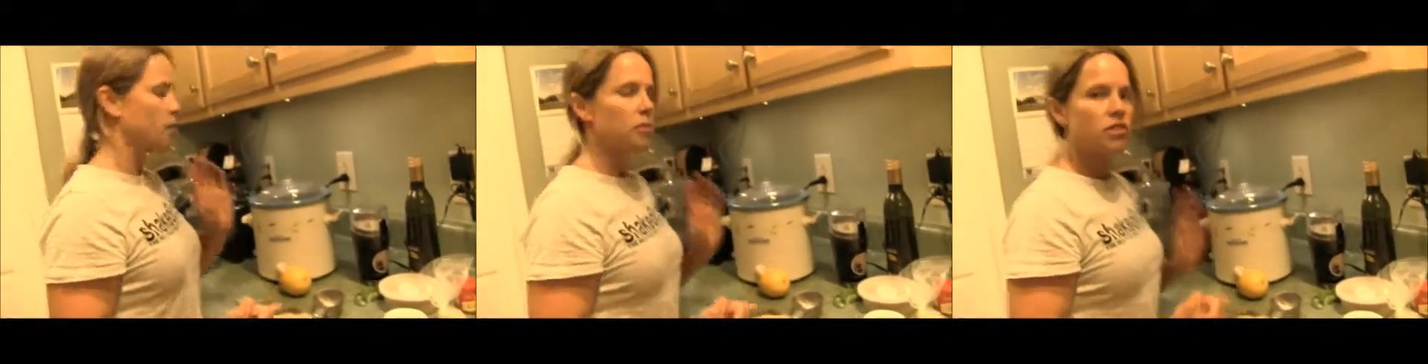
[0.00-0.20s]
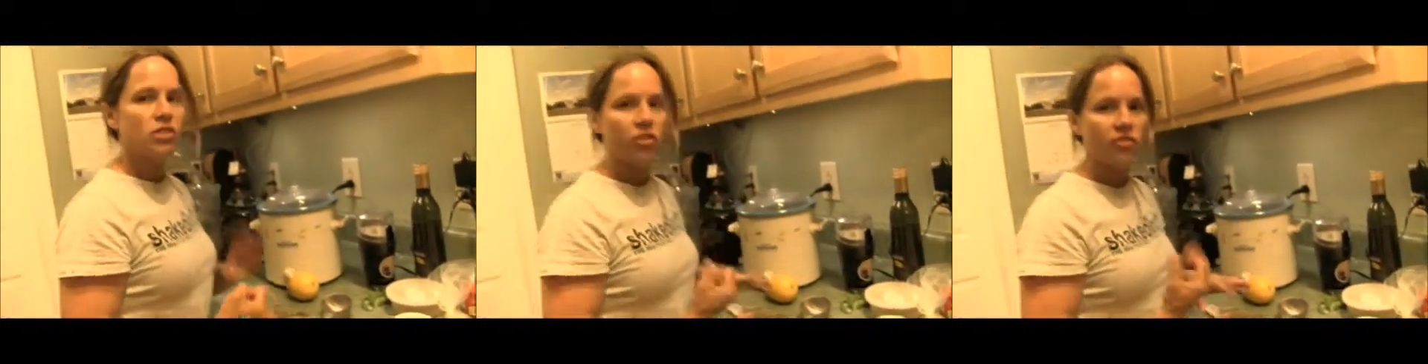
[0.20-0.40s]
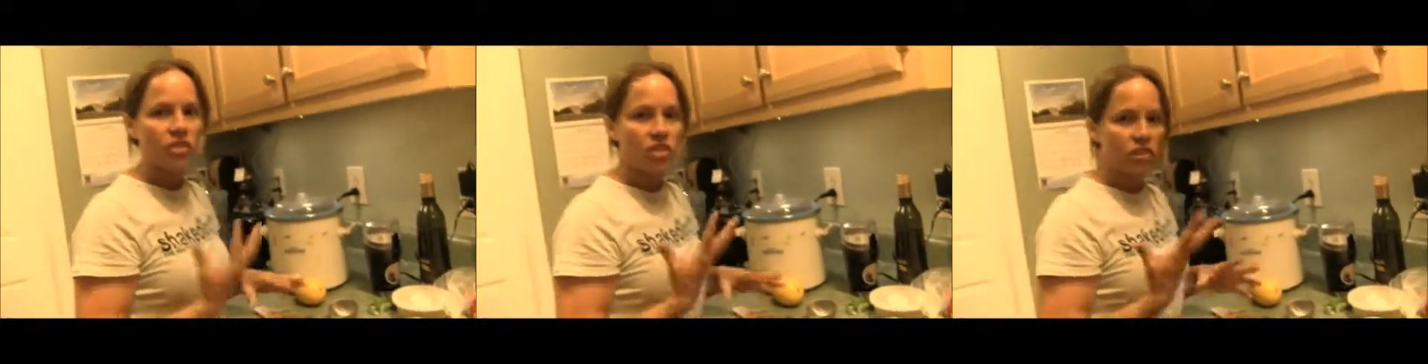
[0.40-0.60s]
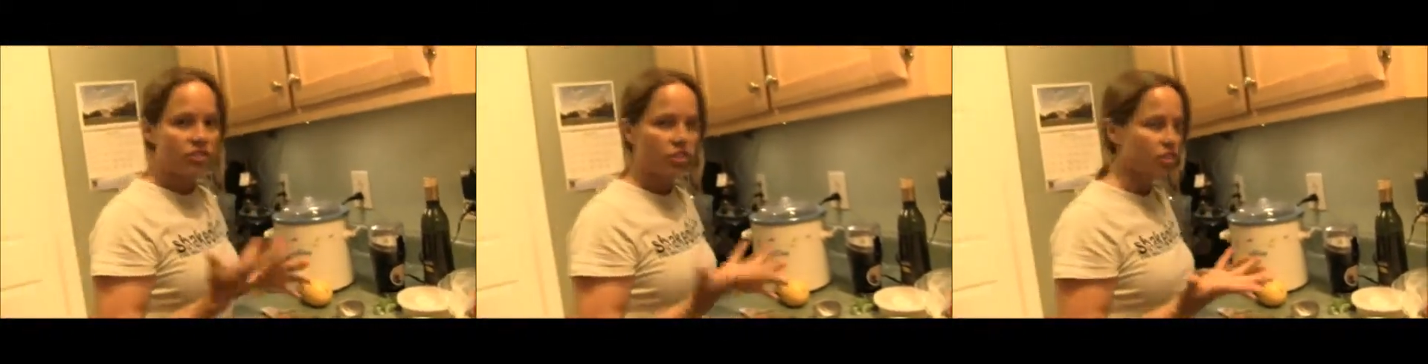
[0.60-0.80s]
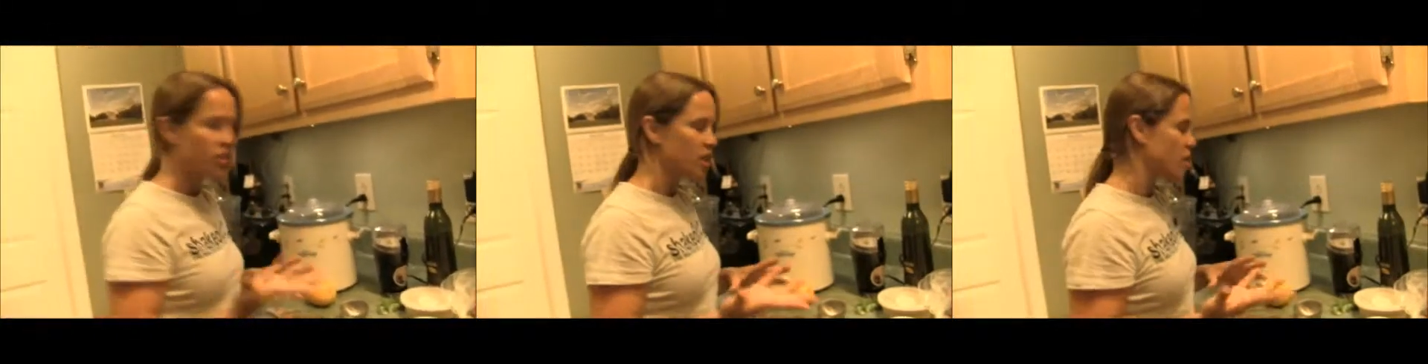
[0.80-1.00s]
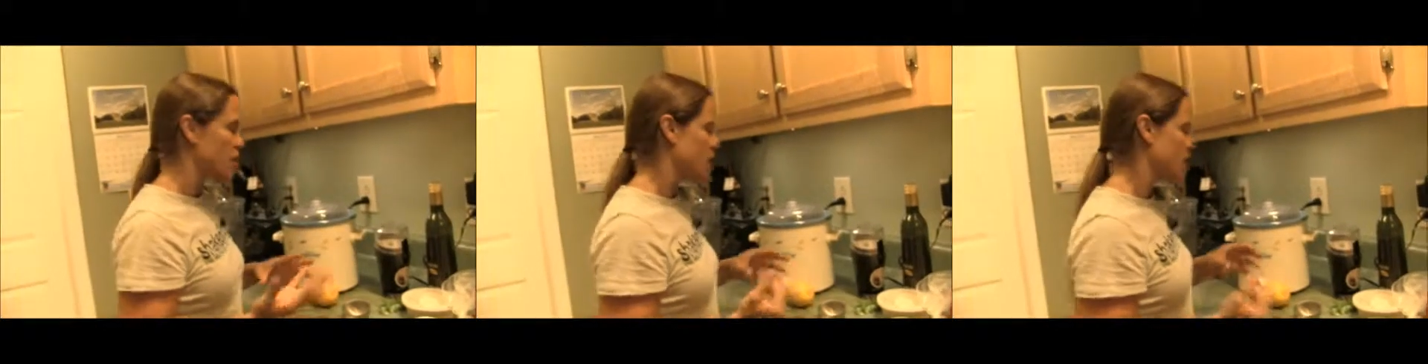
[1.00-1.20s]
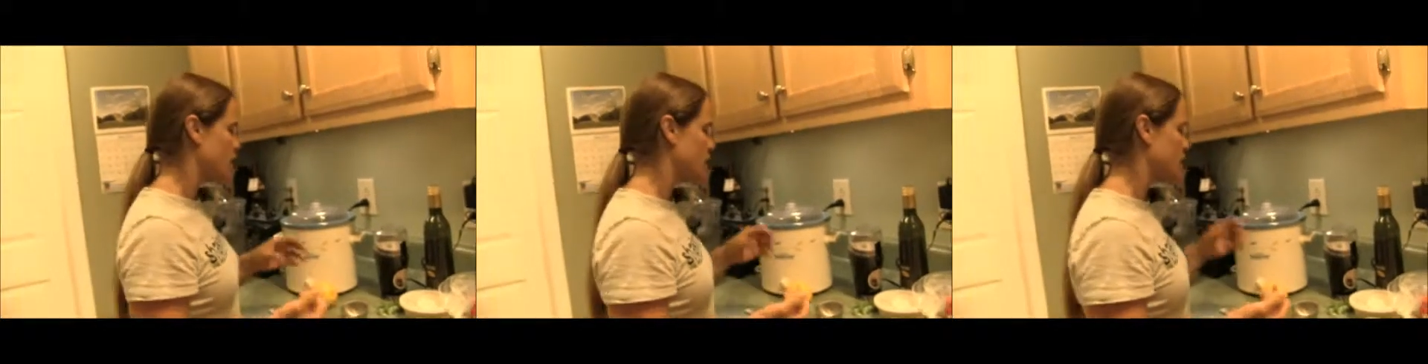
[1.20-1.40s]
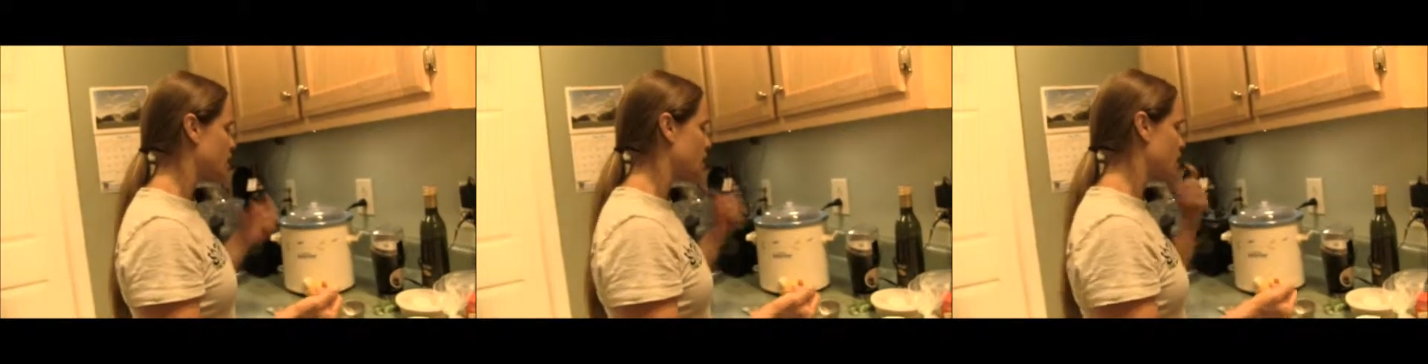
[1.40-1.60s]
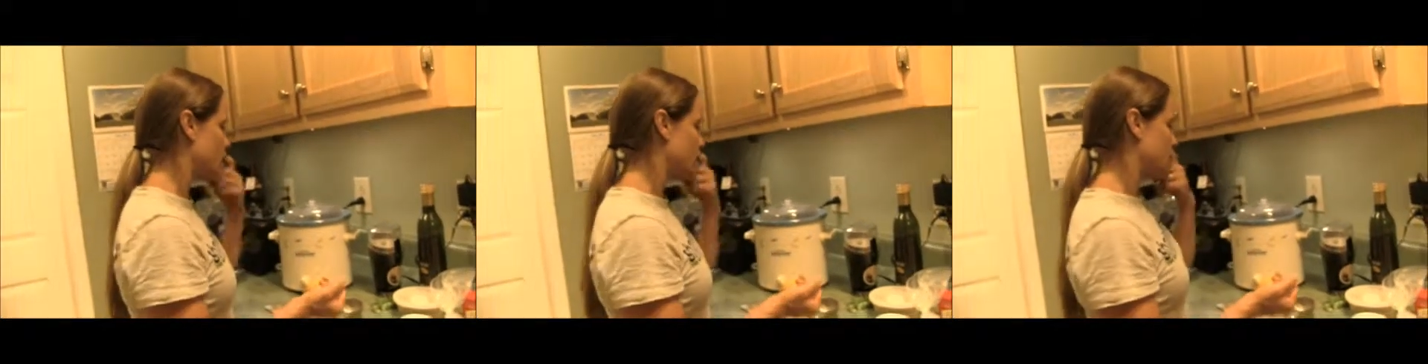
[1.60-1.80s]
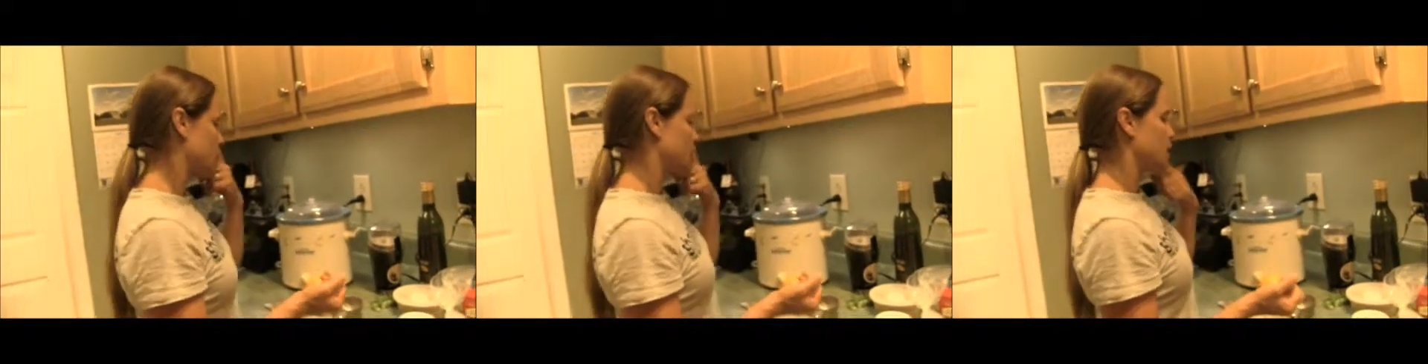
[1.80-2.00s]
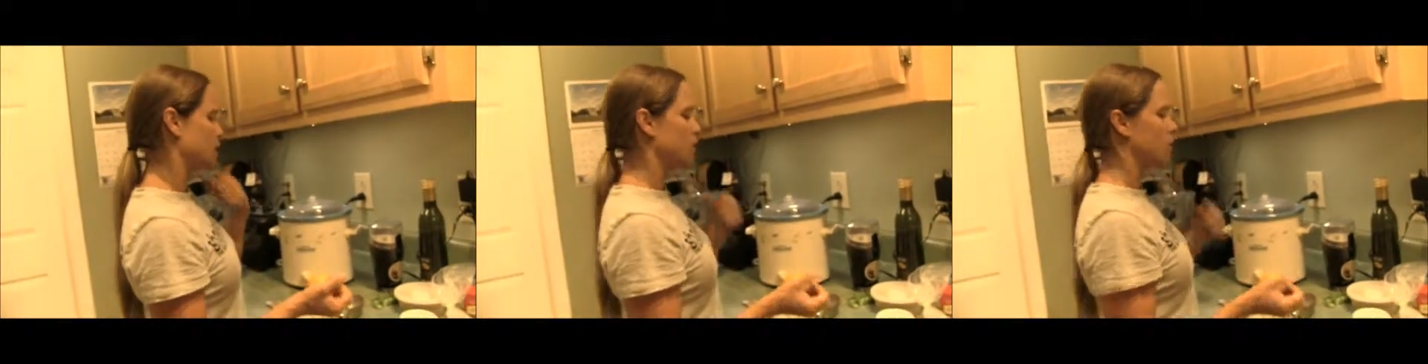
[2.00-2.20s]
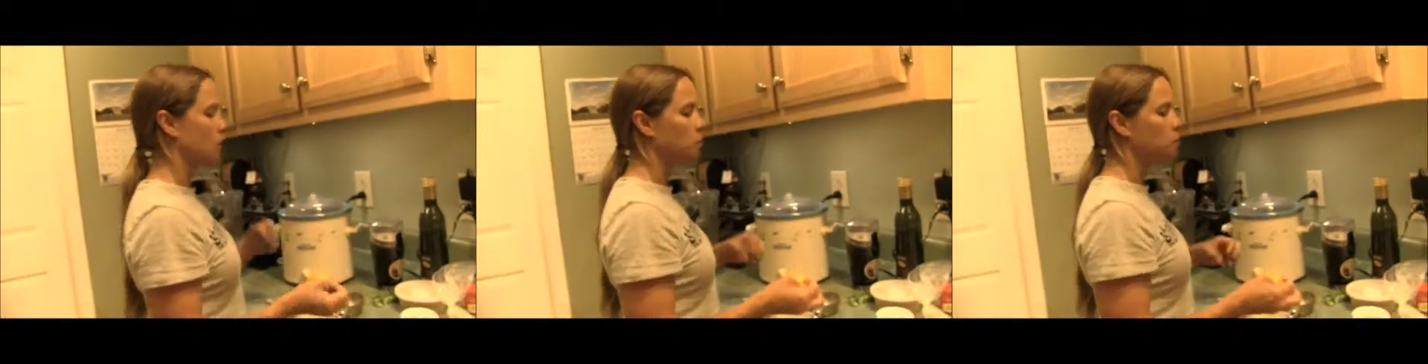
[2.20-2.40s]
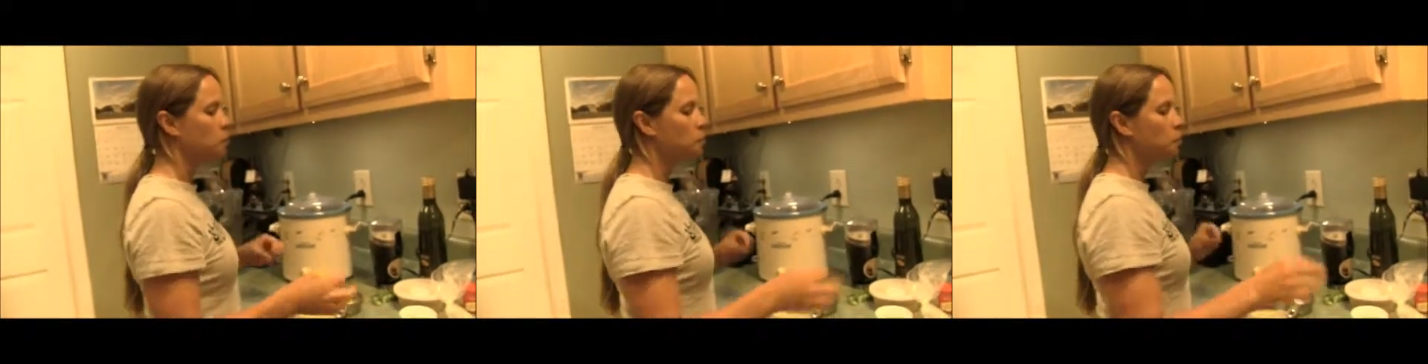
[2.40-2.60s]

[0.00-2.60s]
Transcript: preservatives or anything like that in it either.